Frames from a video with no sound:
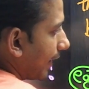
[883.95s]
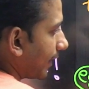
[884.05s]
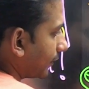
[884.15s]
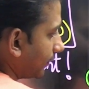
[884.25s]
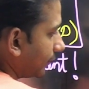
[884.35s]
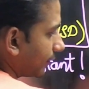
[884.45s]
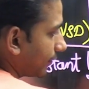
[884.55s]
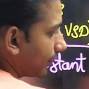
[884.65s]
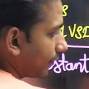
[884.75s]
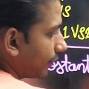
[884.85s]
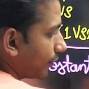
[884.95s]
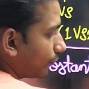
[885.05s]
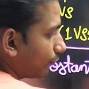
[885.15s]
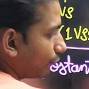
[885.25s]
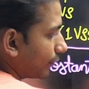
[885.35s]
and
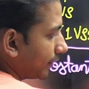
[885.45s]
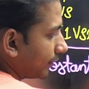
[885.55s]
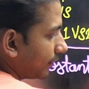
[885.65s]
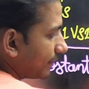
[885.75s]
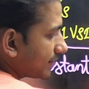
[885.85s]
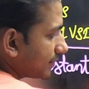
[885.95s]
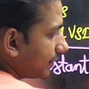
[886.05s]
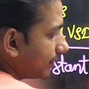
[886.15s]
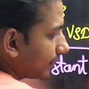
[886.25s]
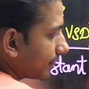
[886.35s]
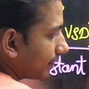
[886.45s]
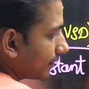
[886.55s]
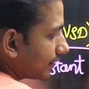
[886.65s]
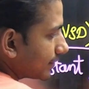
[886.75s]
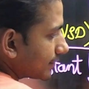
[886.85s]
1 MSD
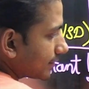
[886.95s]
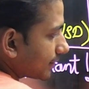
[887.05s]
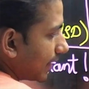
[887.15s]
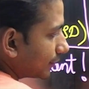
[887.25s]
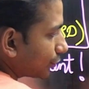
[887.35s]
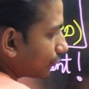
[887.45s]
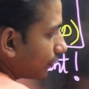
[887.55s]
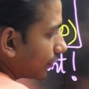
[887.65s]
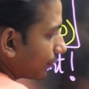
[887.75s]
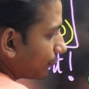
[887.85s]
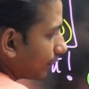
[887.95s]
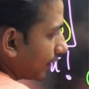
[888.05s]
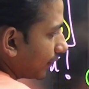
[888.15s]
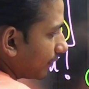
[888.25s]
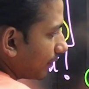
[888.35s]
stands for
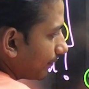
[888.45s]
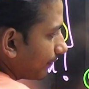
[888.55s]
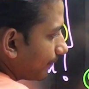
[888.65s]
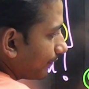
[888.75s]
1 mm.